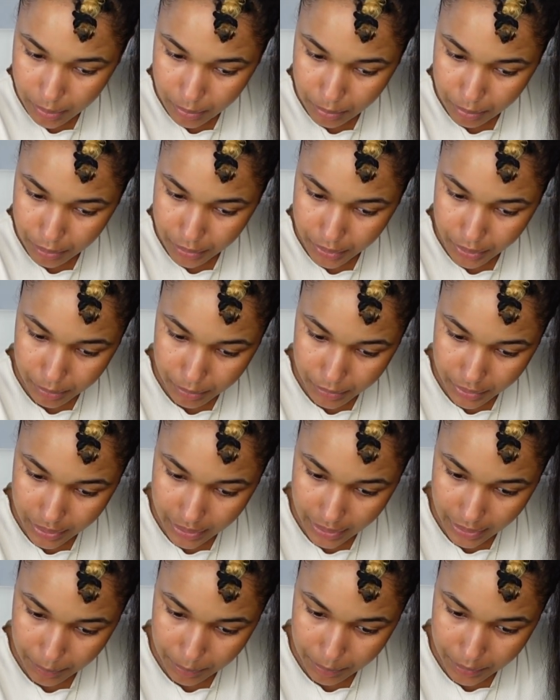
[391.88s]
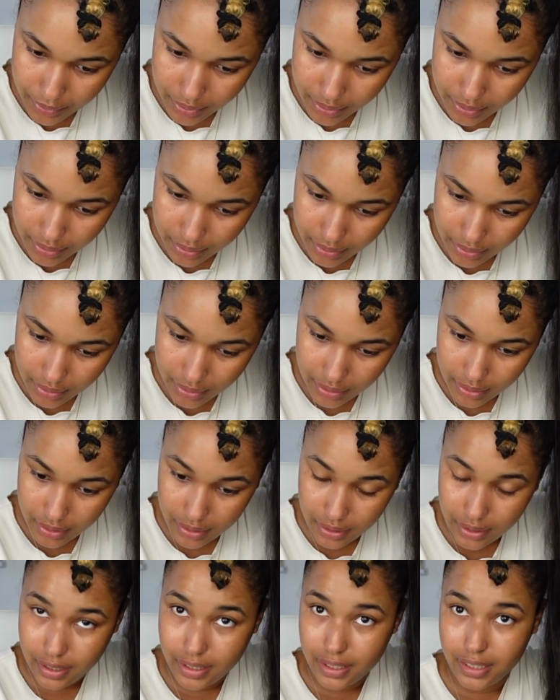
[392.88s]
pull my clips
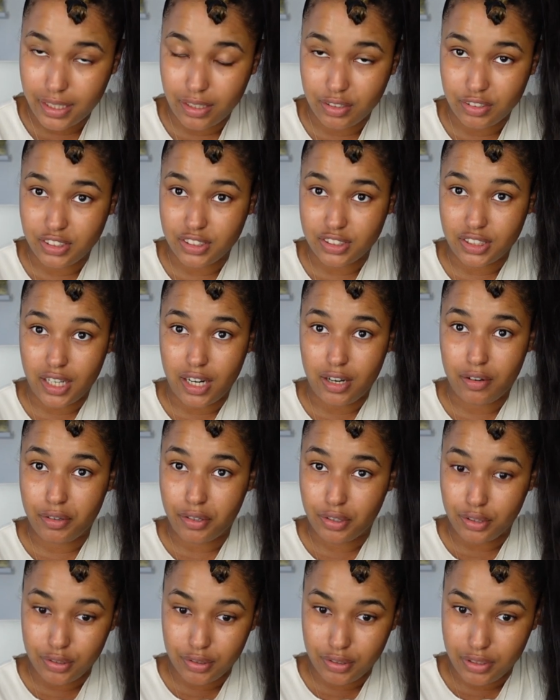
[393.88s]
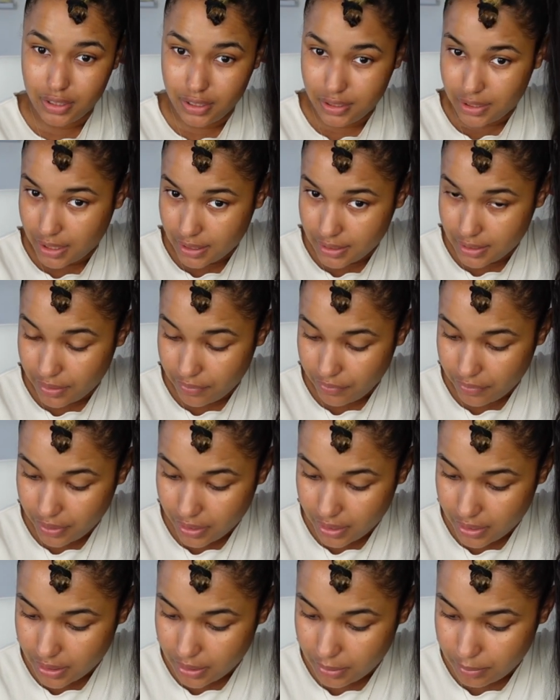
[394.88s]
and then I'll just carry on doing the exact same
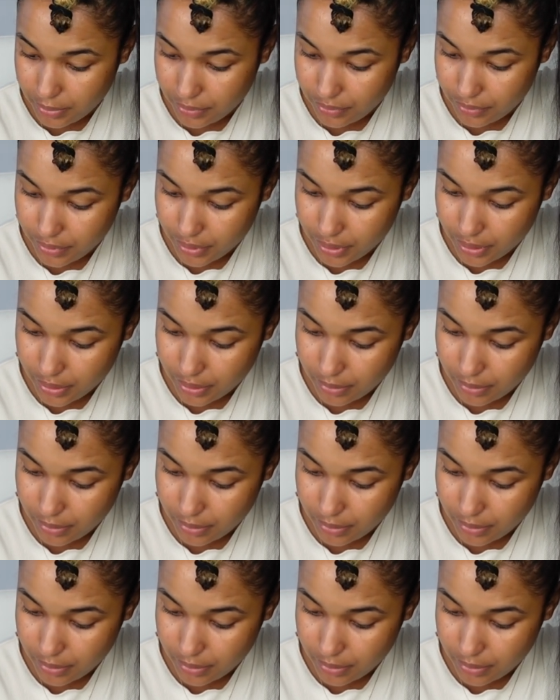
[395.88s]
thing I did before.